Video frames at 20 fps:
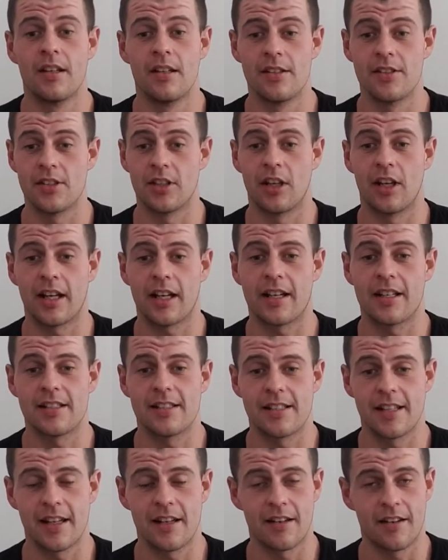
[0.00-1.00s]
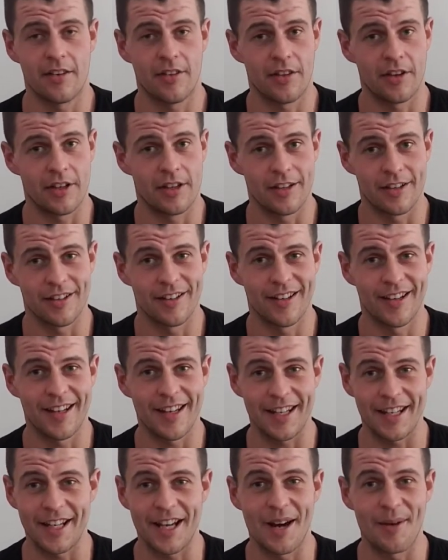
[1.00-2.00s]
So like I said, the
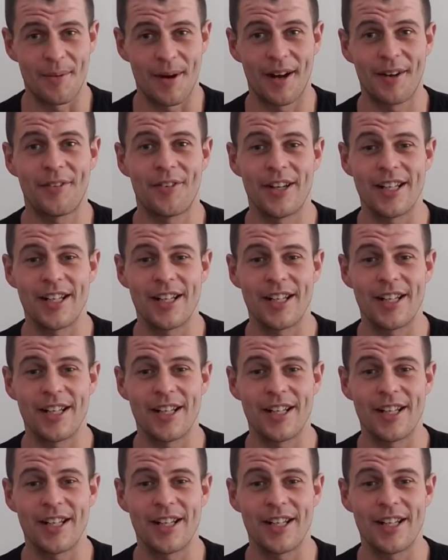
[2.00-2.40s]
income after